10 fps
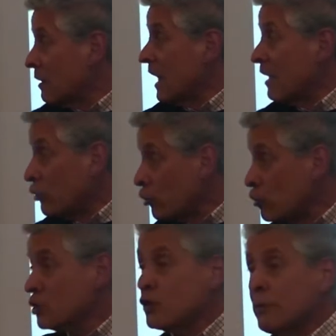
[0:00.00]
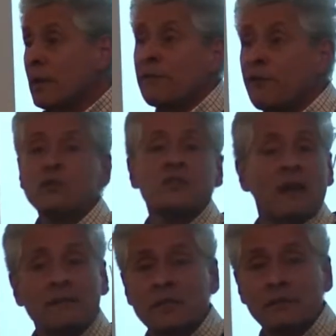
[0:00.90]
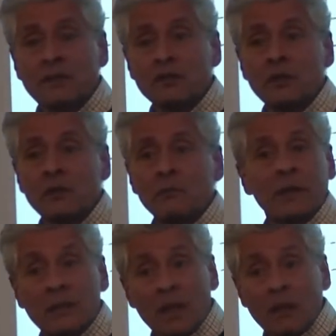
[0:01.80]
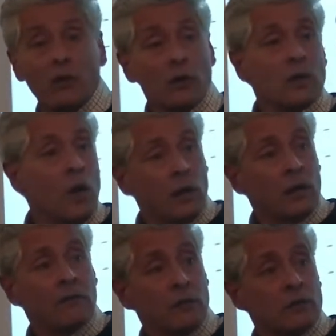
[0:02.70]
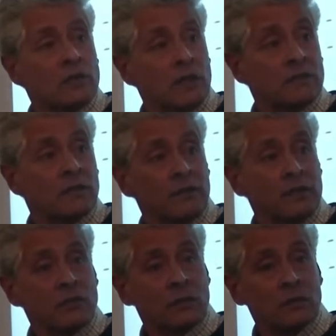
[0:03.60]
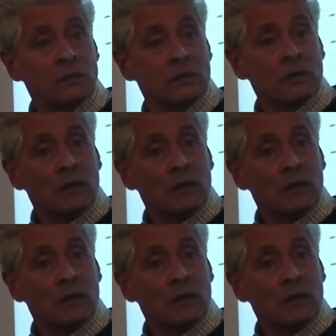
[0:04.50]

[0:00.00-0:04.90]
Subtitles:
They used to be food self-sufficient, but they're no longer food self-sufficient.